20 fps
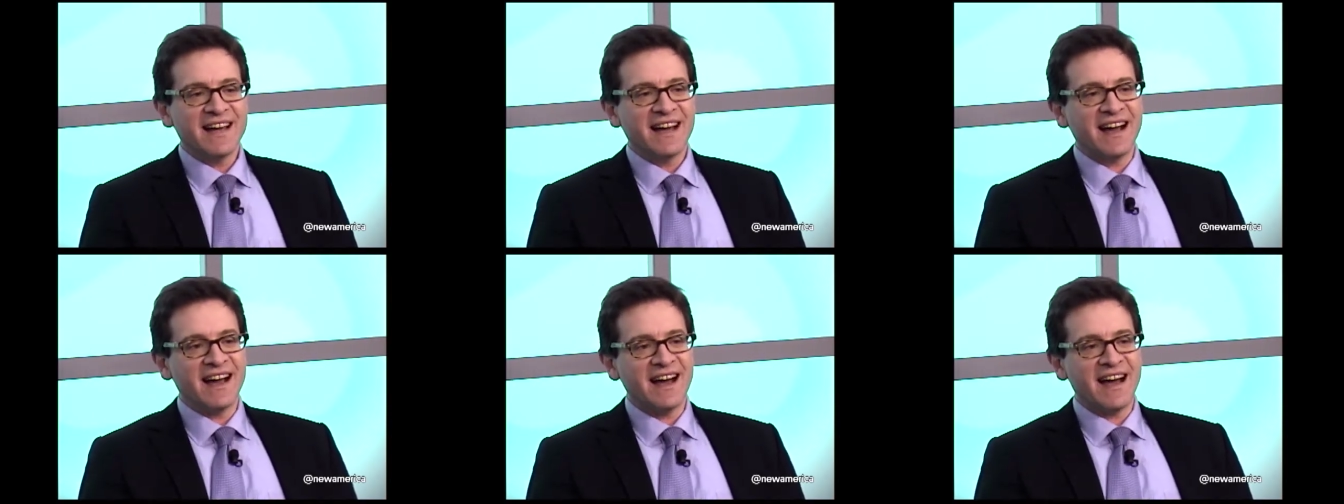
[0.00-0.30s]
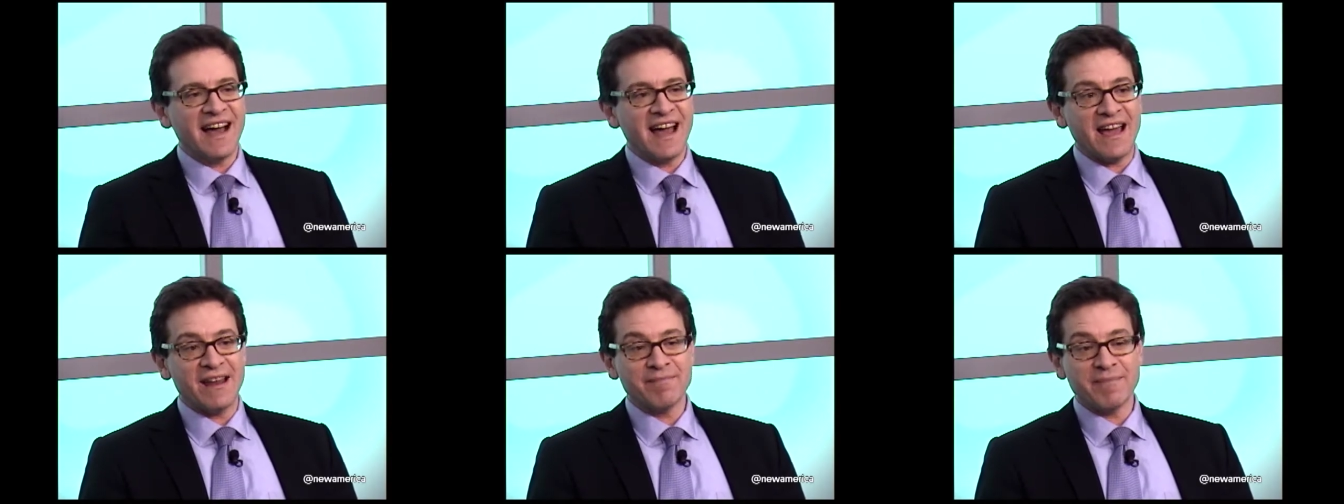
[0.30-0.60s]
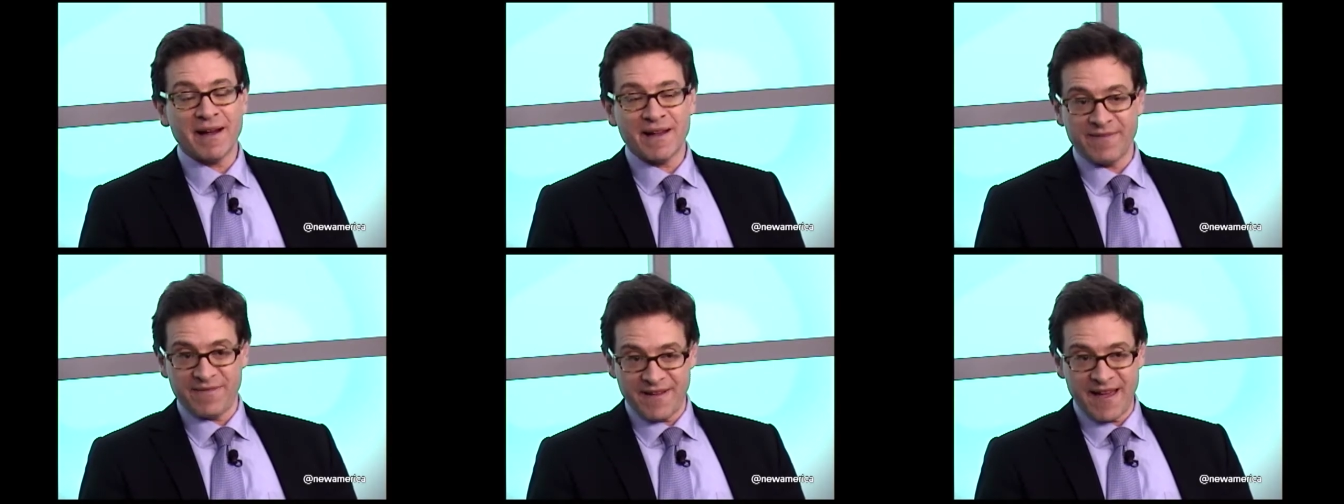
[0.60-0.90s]
And
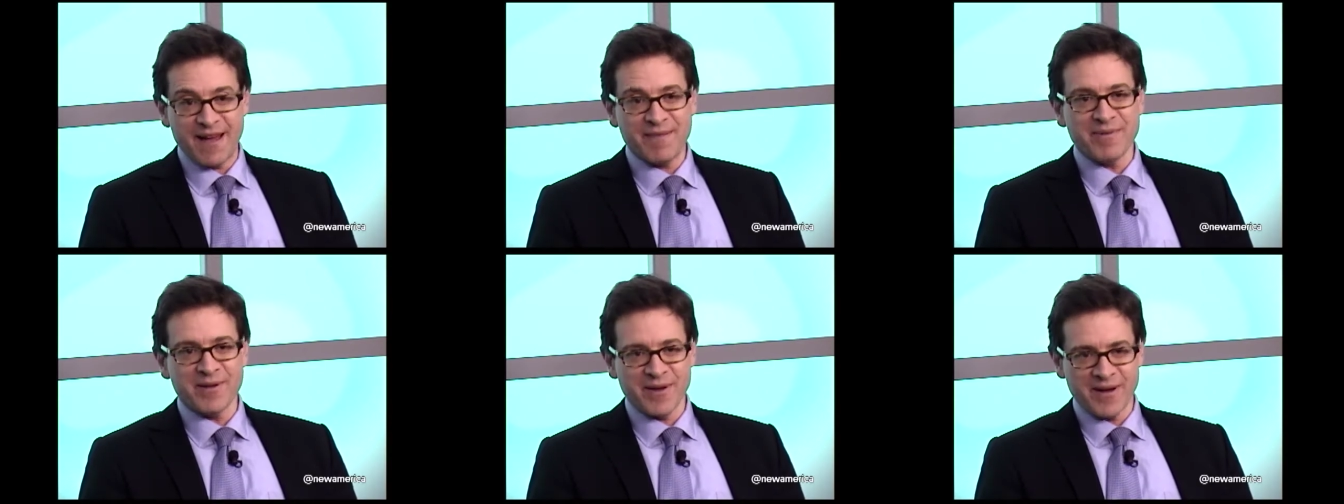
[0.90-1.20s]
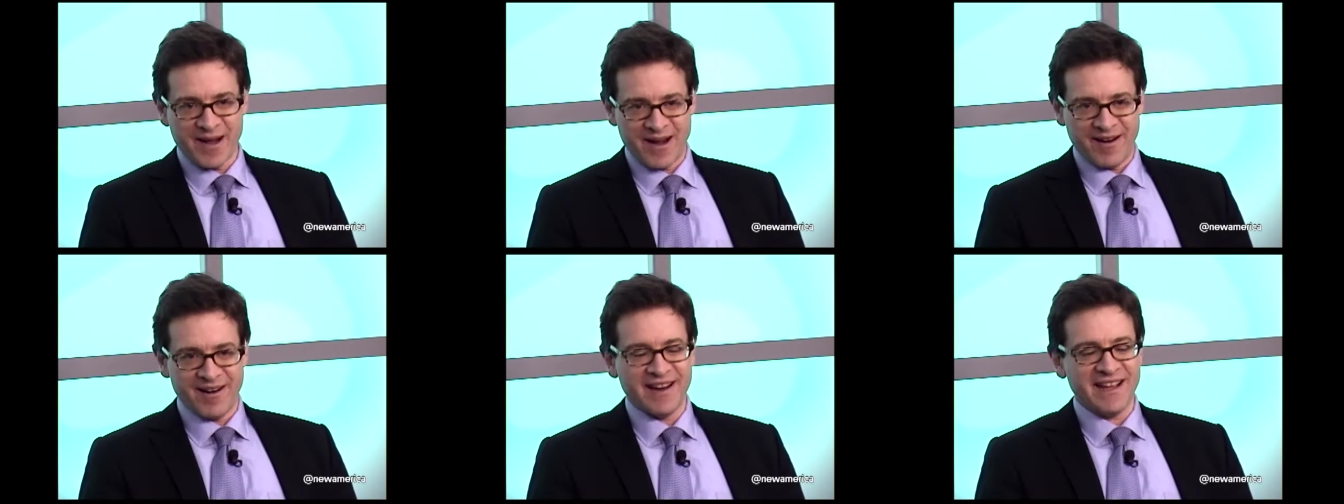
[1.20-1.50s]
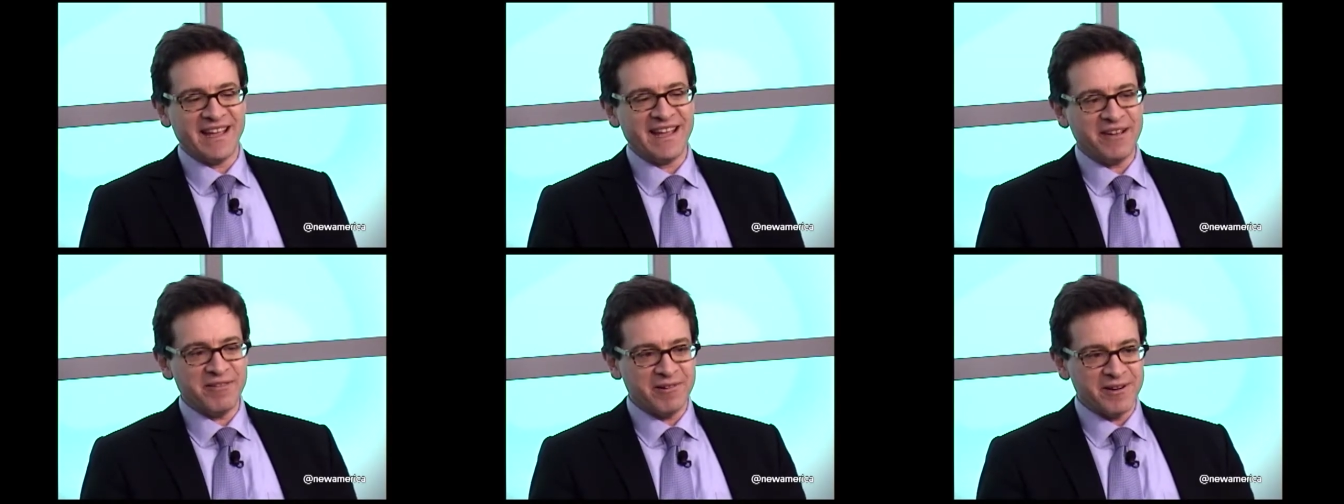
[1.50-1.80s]
by
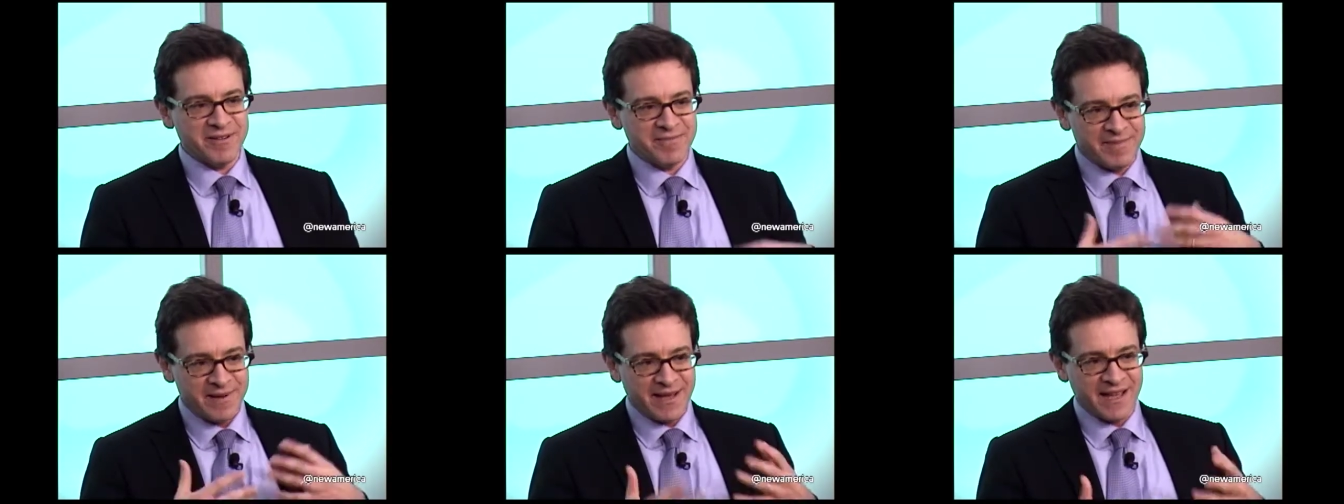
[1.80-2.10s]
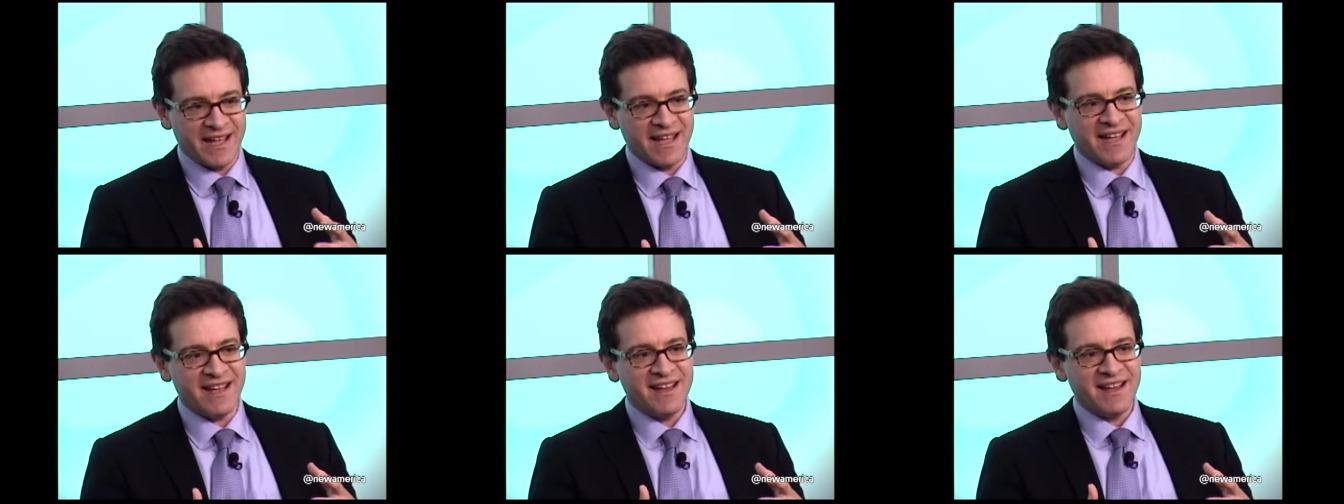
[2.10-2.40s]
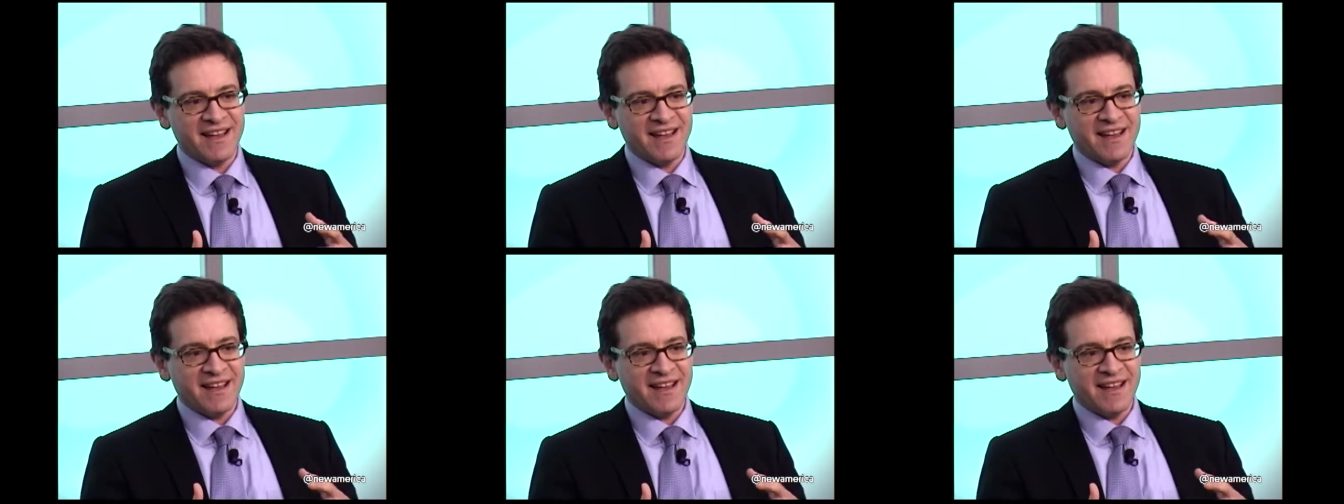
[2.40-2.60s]
February, he would be